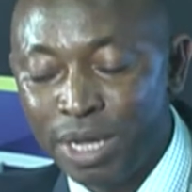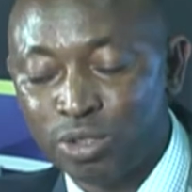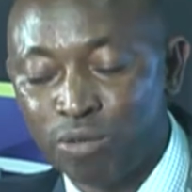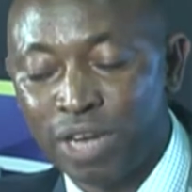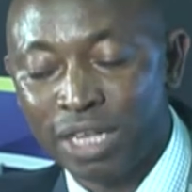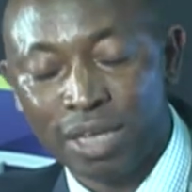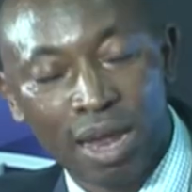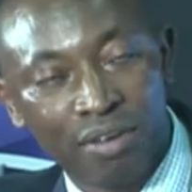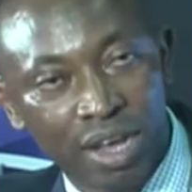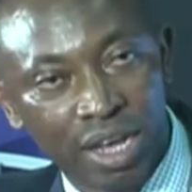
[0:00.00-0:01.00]
of that
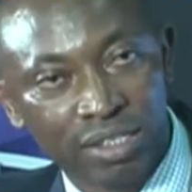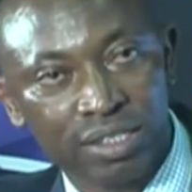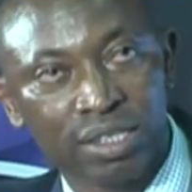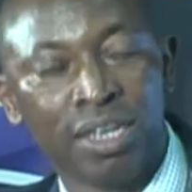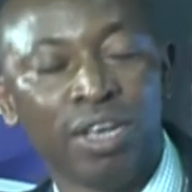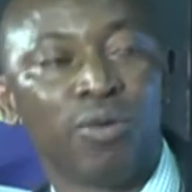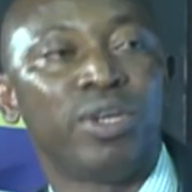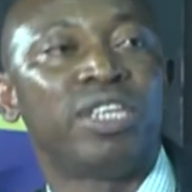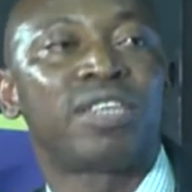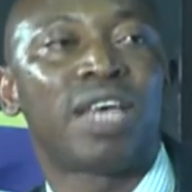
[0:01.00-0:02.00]
arrears, we
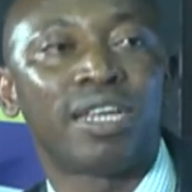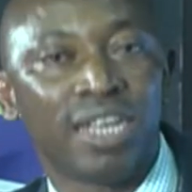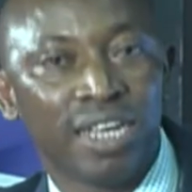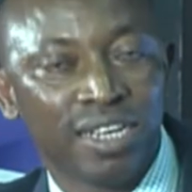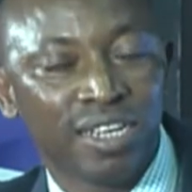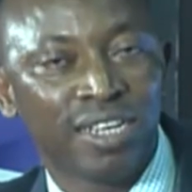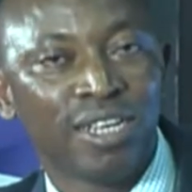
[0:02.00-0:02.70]
decided